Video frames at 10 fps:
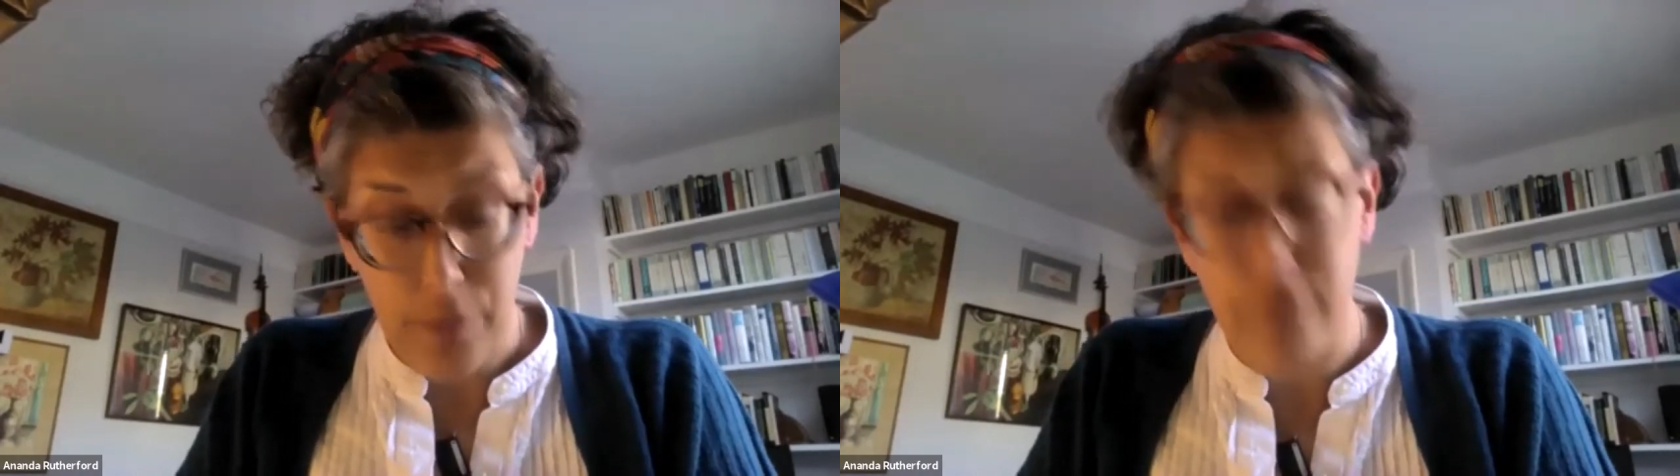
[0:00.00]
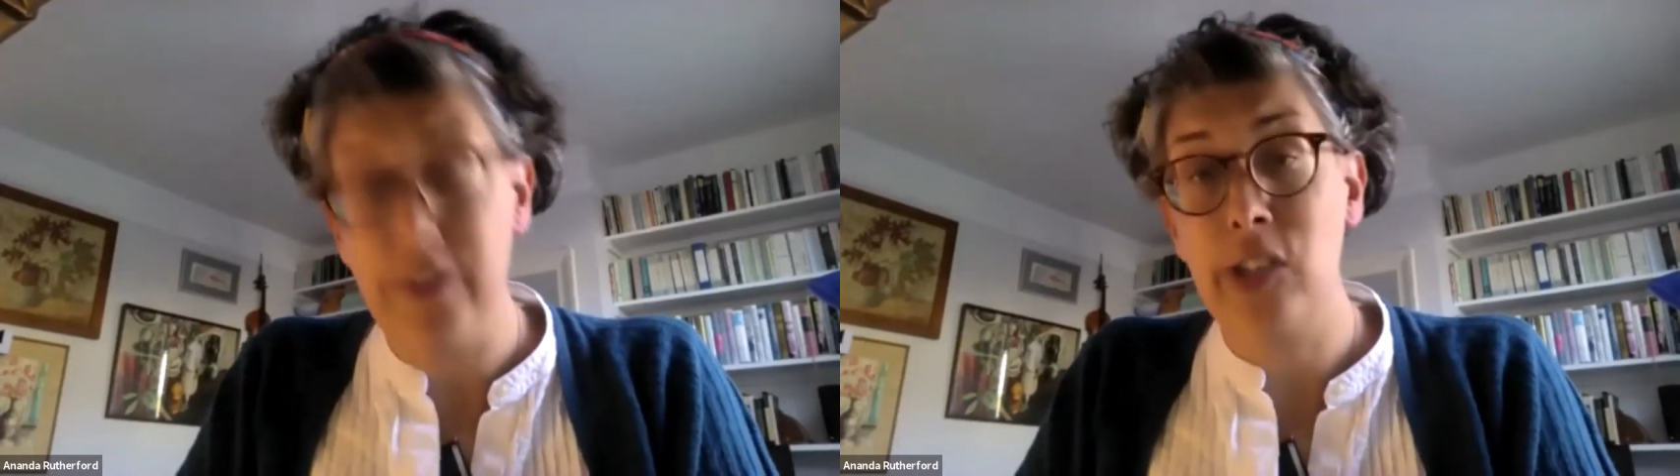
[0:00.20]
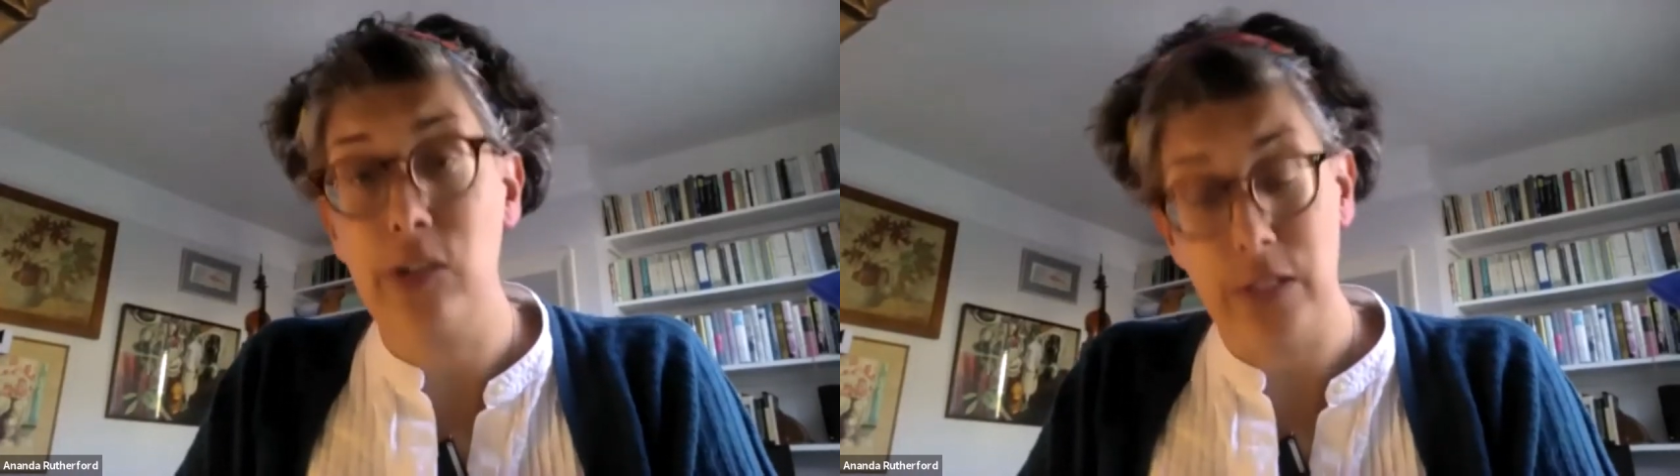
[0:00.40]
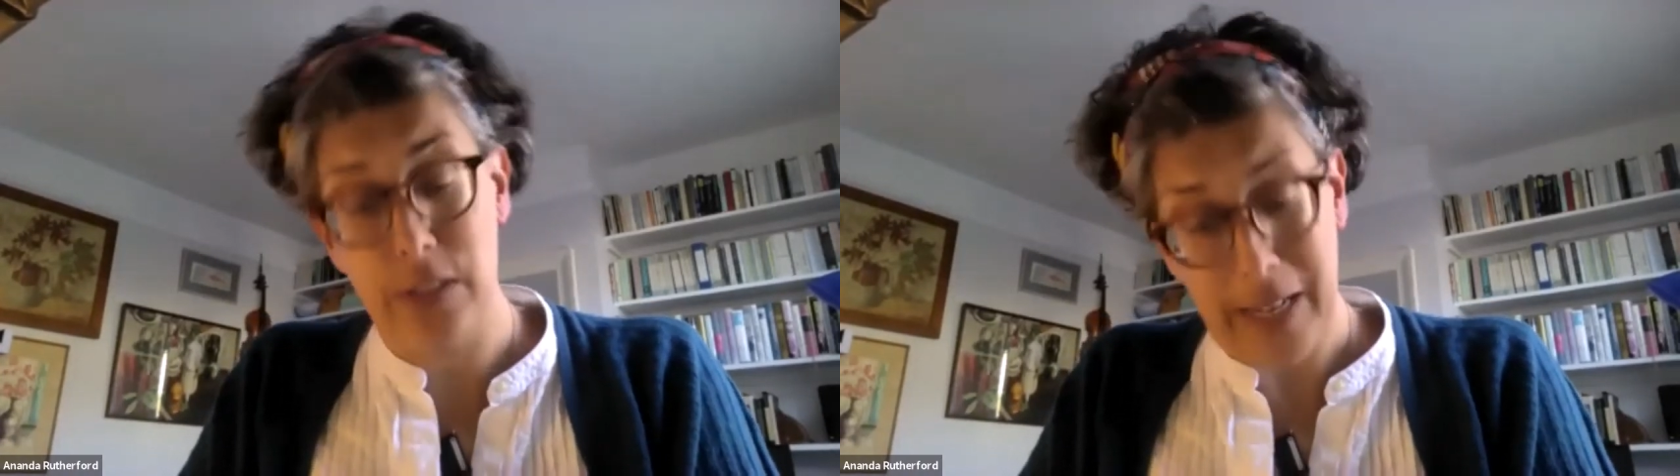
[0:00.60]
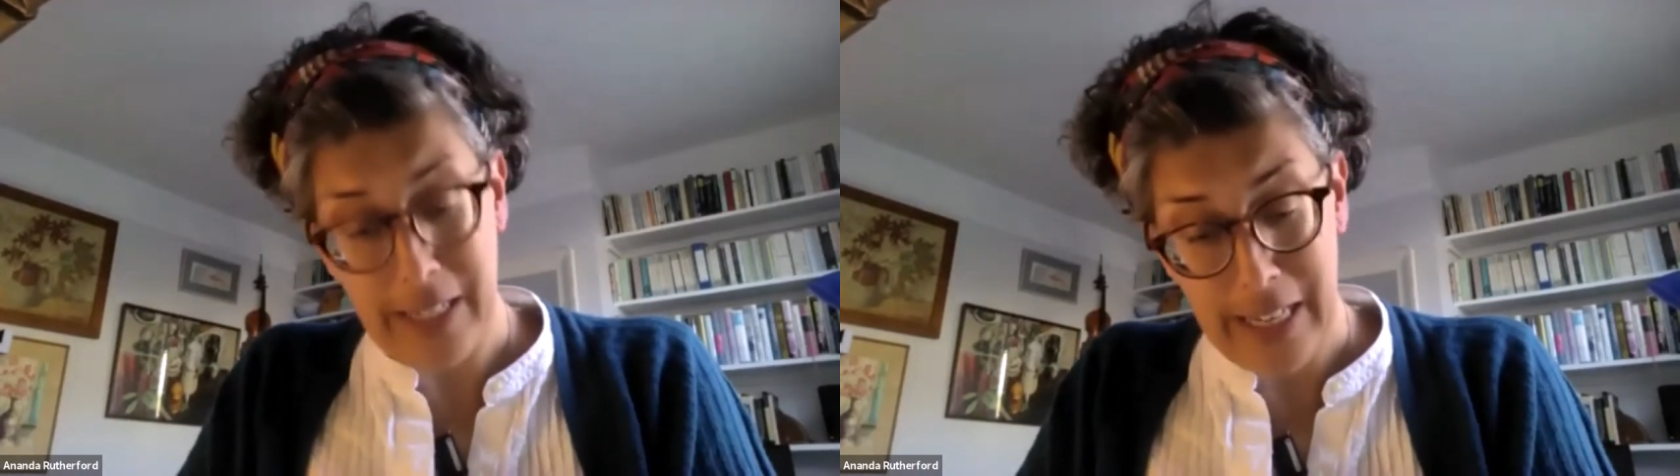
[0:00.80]
Provisional
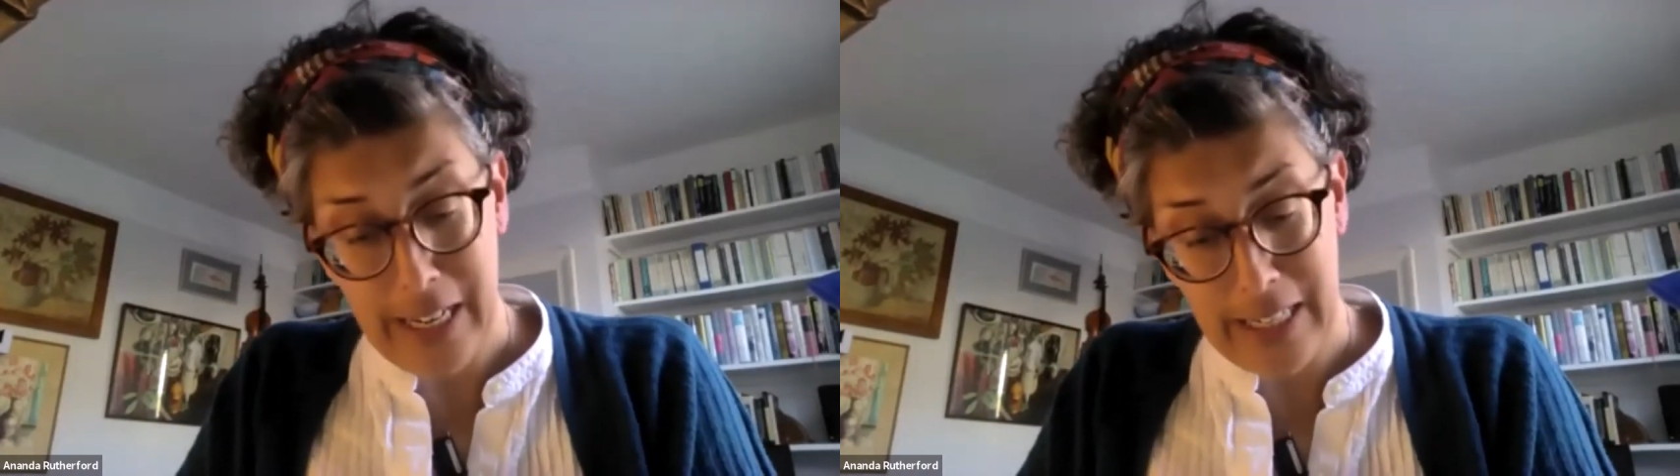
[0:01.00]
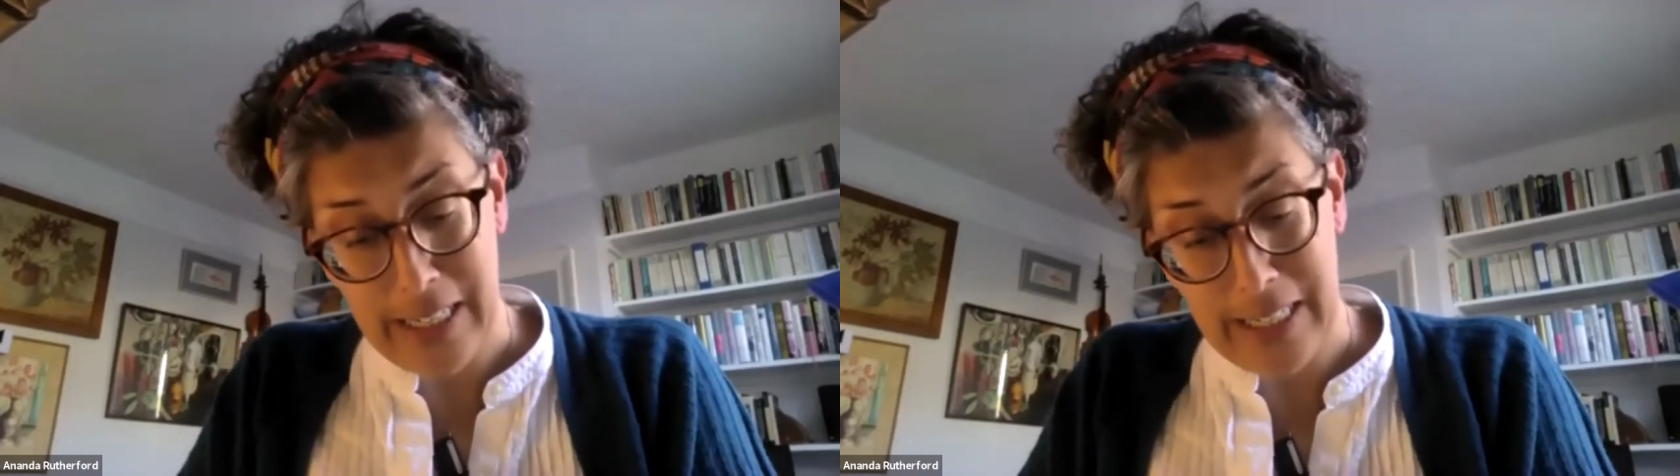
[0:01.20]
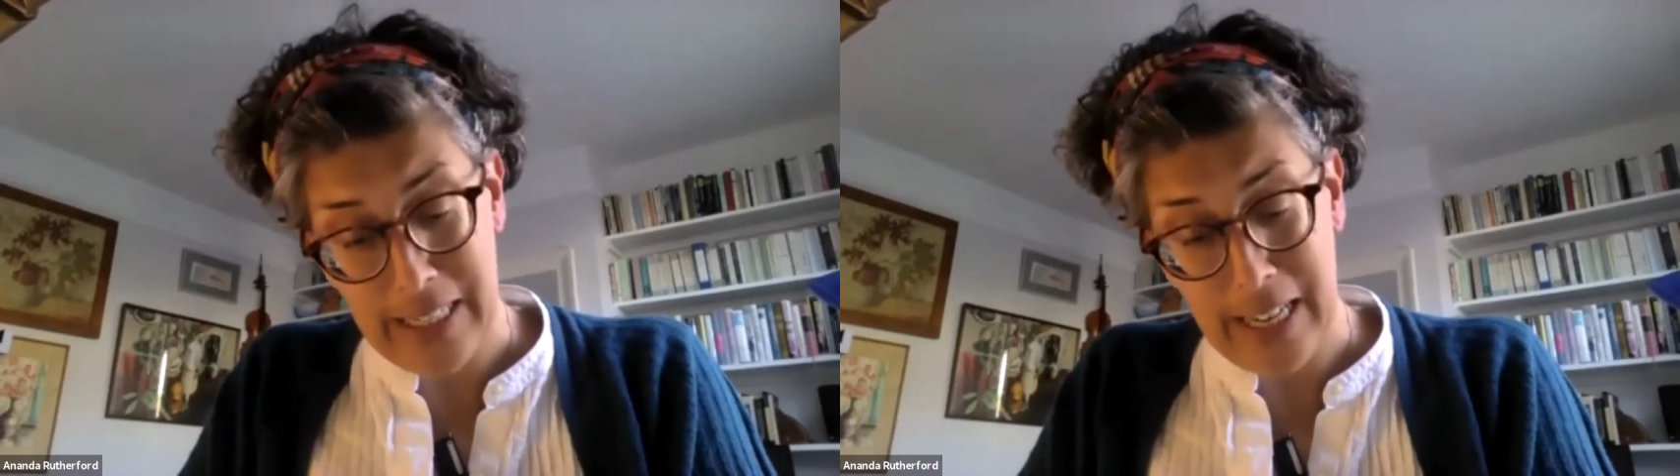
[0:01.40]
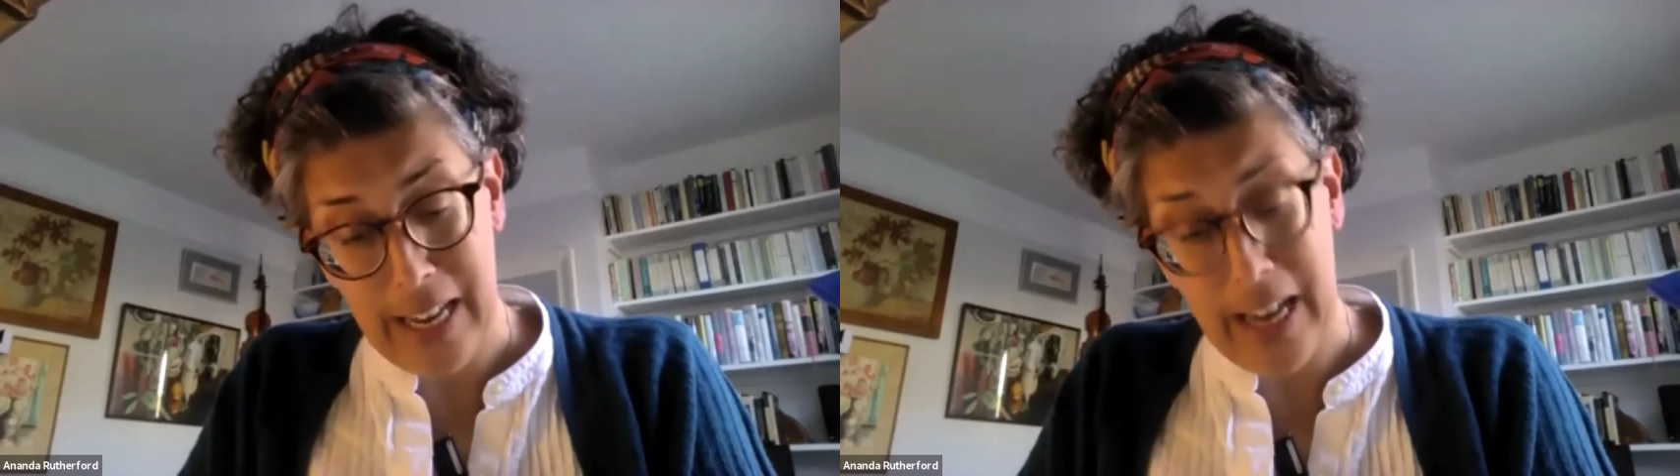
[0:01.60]
Semantics,